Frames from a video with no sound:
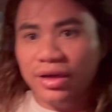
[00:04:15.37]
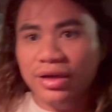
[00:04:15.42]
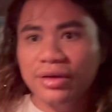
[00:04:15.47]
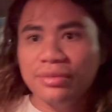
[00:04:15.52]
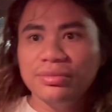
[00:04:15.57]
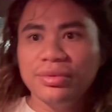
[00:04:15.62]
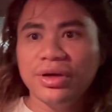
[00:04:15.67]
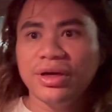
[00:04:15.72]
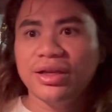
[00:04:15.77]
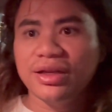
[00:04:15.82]

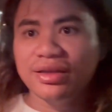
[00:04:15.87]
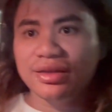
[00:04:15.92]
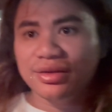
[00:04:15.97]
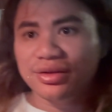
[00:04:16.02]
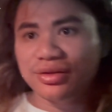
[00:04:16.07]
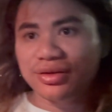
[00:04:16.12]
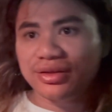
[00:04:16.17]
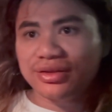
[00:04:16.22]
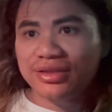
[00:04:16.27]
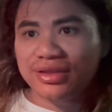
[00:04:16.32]
But
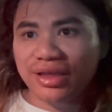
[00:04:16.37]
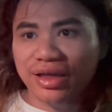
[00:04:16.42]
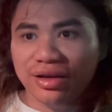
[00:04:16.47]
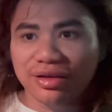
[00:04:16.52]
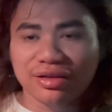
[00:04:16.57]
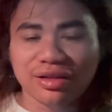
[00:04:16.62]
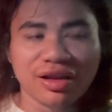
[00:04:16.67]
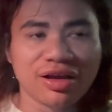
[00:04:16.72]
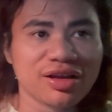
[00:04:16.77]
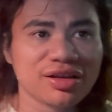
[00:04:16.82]
you can see how
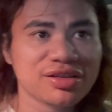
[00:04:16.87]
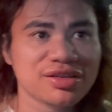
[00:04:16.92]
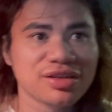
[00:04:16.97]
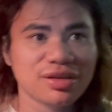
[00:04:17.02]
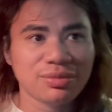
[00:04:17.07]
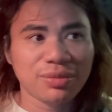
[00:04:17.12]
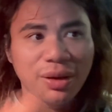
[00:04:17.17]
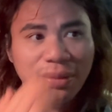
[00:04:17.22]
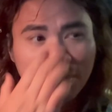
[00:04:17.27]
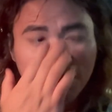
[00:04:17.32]
glossy the
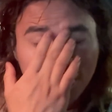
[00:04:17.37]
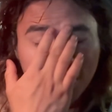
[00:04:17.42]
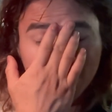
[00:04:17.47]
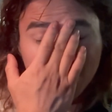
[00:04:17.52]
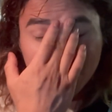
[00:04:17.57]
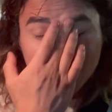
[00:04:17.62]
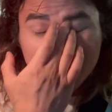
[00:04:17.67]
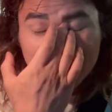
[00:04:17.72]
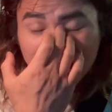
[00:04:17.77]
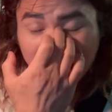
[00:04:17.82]
bumper
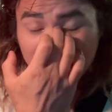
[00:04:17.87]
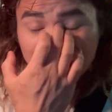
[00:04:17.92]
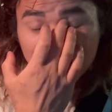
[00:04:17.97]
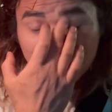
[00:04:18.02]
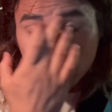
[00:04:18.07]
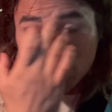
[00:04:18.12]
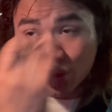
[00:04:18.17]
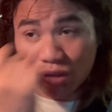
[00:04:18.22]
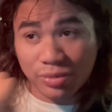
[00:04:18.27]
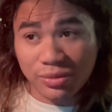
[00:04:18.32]
is. I
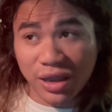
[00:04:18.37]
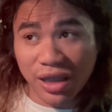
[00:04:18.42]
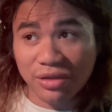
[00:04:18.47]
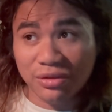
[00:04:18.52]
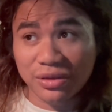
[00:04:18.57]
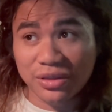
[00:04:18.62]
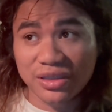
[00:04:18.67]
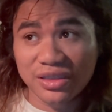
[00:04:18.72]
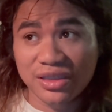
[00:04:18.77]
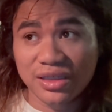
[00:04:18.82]
told him I
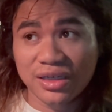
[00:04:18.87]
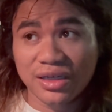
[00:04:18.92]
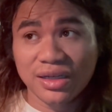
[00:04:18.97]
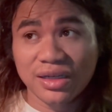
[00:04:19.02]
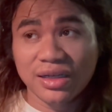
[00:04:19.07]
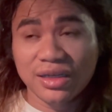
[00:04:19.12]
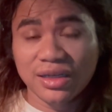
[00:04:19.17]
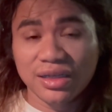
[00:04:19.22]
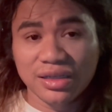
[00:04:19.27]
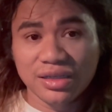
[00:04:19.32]

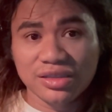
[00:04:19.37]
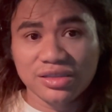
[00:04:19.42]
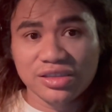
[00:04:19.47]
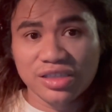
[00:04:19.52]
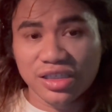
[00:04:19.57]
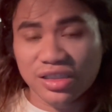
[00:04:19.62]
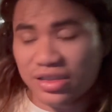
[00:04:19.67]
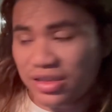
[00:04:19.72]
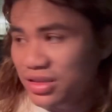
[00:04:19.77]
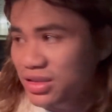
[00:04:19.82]
would
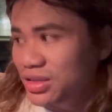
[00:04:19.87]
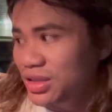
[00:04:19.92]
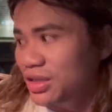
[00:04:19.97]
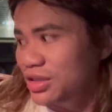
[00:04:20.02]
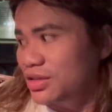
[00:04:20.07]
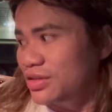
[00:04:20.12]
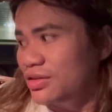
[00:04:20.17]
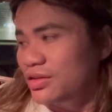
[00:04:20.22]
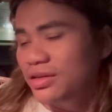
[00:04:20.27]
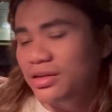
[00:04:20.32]
just
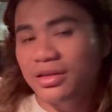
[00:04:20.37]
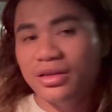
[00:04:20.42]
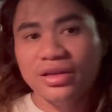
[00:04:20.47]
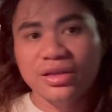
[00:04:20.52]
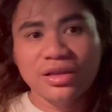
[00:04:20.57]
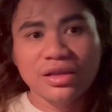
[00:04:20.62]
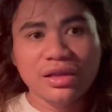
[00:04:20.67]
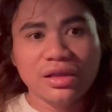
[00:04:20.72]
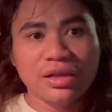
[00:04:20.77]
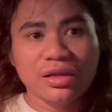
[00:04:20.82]

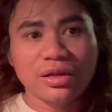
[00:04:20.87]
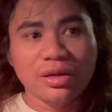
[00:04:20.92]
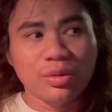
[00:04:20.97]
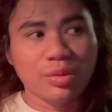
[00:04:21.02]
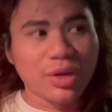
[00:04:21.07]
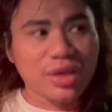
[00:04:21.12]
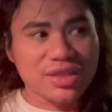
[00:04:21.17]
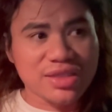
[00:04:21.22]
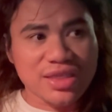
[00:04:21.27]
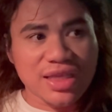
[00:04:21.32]

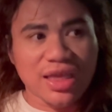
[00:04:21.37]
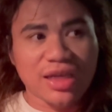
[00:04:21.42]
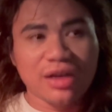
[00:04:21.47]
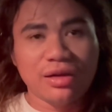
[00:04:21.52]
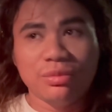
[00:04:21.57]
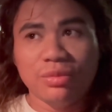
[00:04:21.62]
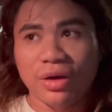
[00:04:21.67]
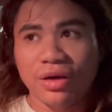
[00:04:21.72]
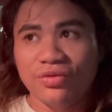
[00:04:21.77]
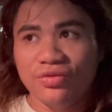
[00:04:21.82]
wet sand
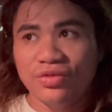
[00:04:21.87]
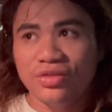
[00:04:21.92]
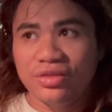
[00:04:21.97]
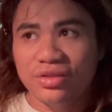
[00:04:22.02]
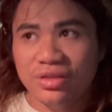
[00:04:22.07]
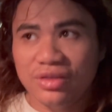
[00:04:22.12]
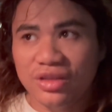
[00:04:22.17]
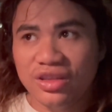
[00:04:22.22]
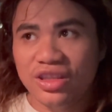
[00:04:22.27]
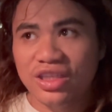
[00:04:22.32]
and buff
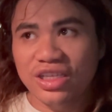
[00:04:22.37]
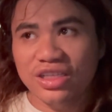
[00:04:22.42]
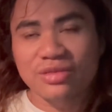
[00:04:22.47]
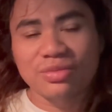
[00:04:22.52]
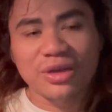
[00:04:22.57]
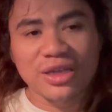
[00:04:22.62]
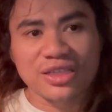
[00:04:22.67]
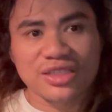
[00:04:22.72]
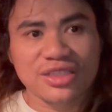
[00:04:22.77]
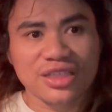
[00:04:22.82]
this
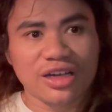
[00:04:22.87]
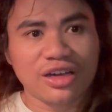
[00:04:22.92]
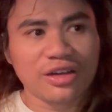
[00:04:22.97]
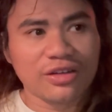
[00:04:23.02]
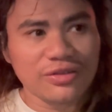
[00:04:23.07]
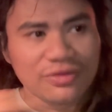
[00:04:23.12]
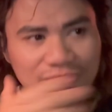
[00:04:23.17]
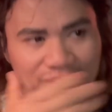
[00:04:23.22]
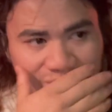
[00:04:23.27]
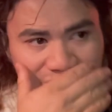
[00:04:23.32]
myself,
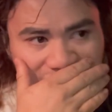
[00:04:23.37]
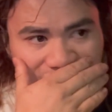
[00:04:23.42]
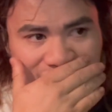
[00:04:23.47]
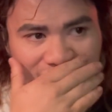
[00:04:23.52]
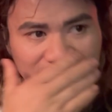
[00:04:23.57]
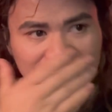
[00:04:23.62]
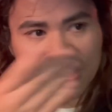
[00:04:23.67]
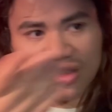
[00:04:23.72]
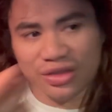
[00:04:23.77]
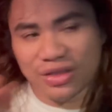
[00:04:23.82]

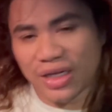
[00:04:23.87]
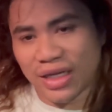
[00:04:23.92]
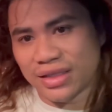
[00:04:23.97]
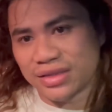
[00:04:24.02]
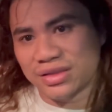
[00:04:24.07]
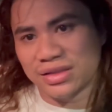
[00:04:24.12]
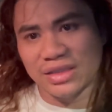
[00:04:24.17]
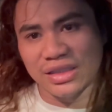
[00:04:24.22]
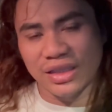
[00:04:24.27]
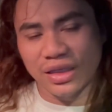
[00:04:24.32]
because you guys
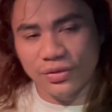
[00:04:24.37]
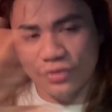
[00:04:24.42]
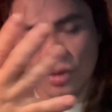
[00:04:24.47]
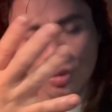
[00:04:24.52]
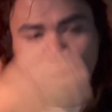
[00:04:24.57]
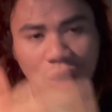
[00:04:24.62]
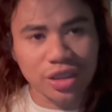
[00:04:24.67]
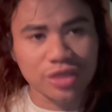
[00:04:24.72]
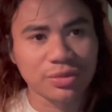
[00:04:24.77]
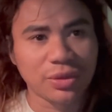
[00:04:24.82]
see, if you
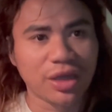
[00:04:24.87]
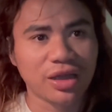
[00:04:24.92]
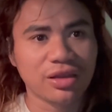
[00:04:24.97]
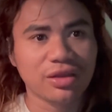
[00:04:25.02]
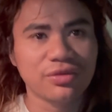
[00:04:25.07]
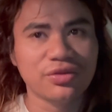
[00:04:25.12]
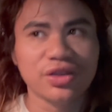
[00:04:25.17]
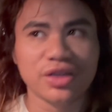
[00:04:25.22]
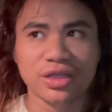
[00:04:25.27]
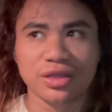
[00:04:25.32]
watch my other
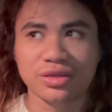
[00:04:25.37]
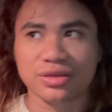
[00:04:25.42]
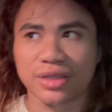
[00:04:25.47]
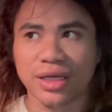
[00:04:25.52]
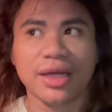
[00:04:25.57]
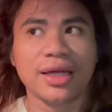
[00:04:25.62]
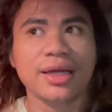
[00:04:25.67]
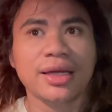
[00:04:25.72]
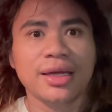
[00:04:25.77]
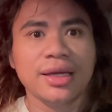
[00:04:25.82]
videos,
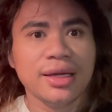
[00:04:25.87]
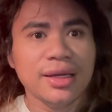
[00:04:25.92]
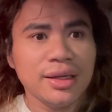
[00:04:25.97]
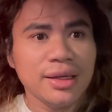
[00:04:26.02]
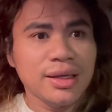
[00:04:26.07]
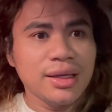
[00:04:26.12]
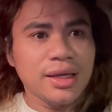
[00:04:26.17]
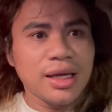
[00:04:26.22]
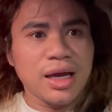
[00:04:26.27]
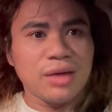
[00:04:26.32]
I
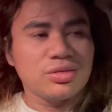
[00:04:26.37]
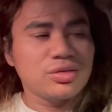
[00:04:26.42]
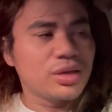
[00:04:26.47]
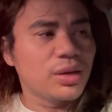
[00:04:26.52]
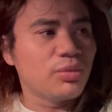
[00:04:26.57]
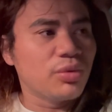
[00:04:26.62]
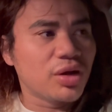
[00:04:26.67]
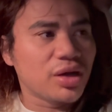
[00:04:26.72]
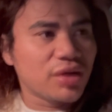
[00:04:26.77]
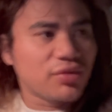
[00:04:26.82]
have
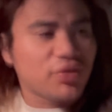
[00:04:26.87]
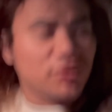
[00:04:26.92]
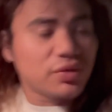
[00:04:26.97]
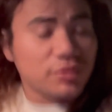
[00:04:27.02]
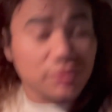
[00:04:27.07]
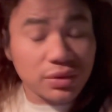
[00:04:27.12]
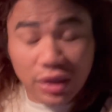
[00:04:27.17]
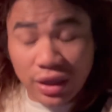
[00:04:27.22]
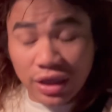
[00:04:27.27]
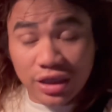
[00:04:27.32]
somewhat of
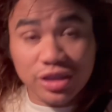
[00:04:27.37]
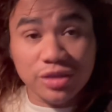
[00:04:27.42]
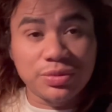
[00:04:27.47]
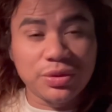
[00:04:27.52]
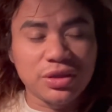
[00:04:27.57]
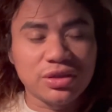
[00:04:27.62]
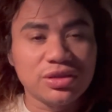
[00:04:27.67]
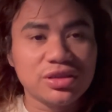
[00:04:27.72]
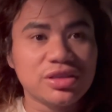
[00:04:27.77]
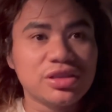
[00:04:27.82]
an
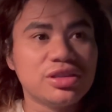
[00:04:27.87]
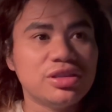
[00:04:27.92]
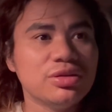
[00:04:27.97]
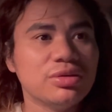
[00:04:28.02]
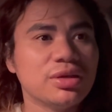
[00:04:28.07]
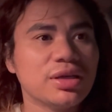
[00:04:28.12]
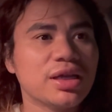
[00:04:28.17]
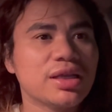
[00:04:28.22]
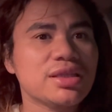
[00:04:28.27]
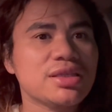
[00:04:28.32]
experience
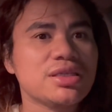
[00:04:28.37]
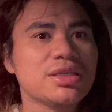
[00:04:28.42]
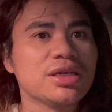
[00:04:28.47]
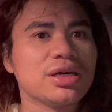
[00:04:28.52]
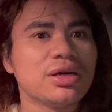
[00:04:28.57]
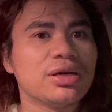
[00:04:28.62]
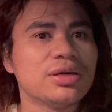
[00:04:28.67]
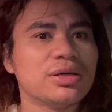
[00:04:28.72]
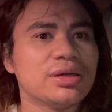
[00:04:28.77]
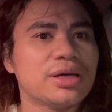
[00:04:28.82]
doing it.
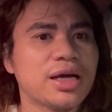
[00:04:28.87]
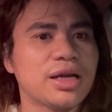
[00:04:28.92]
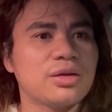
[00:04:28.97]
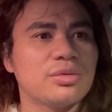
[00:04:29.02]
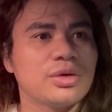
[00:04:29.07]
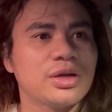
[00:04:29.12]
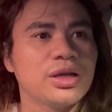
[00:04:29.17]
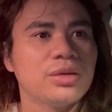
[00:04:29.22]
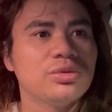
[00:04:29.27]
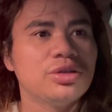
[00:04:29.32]
So I don't
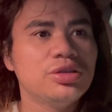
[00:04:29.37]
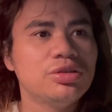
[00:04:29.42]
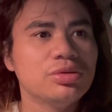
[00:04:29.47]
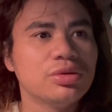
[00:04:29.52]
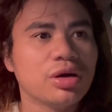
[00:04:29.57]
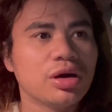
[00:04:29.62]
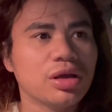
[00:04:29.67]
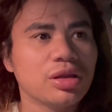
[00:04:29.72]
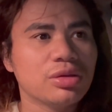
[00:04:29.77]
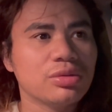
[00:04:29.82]
want him to do
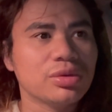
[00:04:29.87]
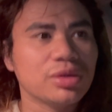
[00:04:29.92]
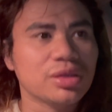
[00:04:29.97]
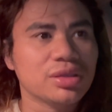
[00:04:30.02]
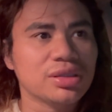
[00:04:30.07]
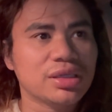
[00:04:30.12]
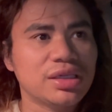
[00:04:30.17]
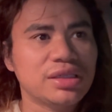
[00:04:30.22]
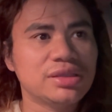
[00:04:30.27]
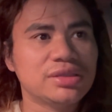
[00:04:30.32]
all the
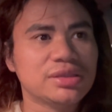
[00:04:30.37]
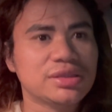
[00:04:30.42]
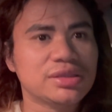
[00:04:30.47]
work. He's